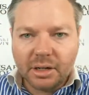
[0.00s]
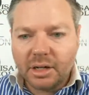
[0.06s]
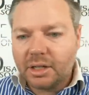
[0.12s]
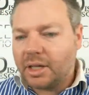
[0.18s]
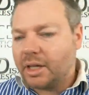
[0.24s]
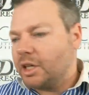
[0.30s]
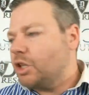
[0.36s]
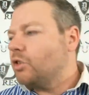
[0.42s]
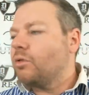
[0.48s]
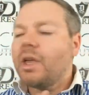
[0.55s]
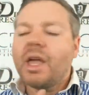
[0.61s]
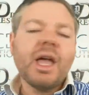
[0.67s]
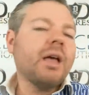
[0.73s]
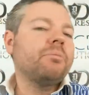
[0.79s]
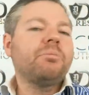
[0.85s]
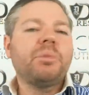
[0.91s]
like you
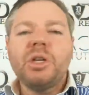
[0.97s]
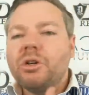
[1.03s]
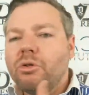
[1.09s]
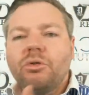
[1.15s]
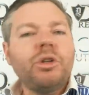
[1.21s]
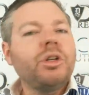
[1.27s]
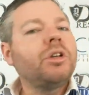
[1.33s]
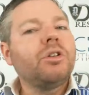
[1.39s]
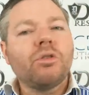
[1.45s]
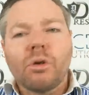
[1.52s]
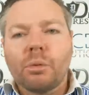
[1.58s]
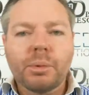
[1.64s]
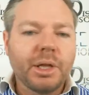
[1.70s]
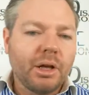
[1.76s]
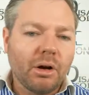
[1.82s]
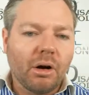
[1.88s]
can't be who you
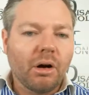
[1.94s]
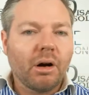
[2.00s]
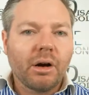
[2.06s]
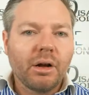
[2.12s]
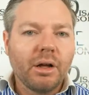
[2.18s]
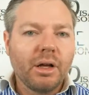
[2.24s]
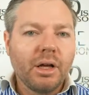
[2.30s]
normally are,